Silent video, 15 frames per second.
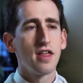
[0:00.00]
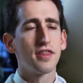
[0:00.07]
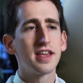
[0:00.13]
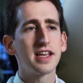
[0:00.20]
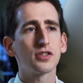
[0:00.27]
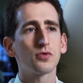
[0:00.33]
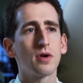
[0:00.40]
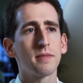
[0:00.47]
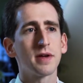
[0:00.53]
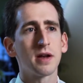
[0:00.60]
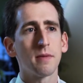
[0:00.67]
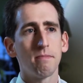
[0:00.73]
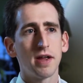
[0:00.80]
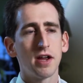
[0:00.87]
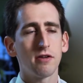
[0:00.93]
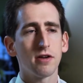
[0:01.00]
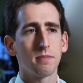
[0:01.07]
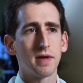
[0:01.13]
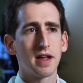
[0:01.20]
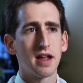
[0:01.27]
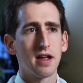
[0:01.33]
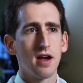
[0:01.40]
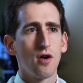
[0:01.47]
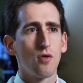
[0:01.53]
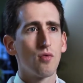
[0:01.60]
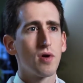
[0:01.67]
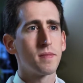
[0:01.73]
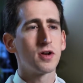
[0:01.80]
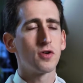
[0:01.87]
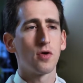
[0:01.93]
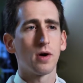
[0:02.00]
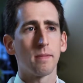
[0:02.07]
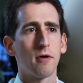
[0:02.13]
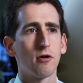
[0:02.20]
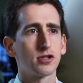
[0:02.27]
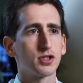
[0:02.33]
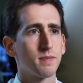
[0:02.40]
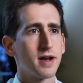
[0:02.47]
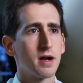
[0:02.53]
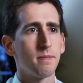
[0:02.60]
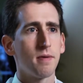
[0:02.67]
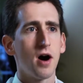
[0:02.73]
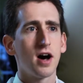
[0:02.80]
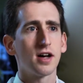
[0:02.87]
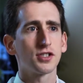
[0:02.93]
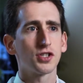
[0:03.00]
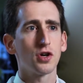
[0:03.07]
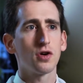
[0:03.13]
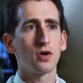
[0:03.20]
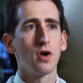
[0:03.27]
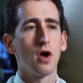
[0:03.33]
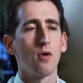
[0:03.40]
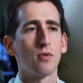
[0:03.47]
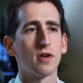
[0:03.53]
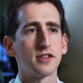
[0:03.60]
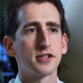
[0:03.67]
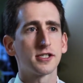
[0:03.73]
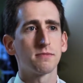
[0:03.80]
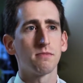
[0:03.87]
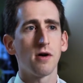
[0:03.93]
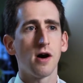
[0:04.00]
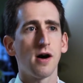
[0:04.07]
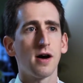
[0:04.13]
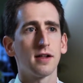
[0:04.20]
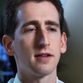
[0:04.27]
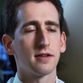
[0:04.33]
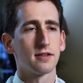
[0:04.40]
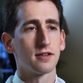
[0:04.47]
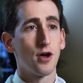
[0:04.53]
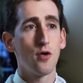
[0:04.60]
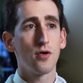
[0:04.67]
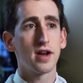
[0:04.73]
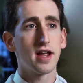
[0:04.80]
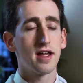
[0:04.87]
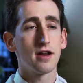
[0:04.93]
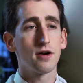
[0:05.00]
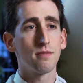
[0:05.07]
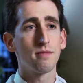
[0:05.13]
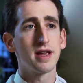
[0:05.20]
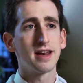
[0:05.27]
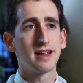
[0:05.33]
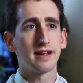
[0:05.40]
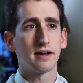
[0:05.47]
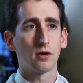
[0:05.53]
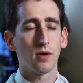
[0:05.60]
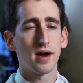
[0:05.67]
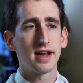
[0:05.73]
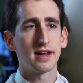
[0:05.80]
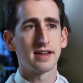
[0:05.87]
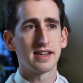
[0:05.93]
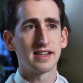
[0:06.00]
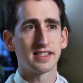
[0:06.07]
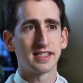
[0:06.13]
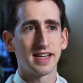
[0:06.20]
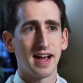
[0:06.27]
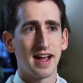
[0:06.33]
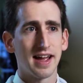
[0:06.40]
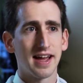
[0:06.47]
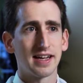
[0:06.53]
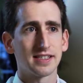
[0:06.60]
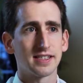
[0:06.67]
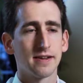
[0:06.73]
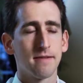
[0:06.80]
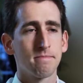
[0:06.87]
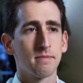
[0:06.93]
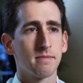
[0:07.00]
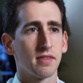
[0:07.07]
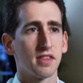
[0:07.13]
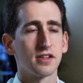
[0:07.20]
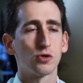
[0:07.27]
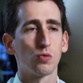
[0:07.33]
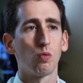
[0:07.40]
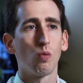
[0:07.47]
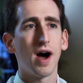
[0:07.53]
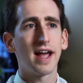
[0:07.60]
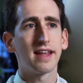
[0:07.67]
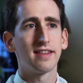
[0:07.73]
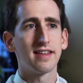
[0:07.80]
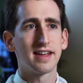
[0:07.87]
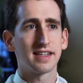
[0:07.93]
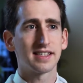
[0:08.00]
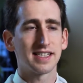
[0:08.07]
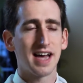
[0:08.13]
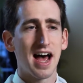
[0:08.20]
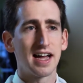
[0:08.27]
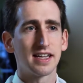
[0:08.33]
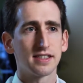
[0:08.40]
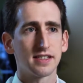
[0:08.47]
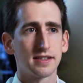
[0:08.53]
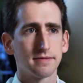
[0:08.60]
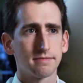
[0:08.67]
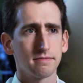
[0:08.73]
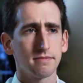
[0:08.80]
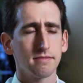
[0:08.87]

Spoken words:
These women appear to be women who are postmenopausal with small, low to intermediate grade DCIS that's widely excised.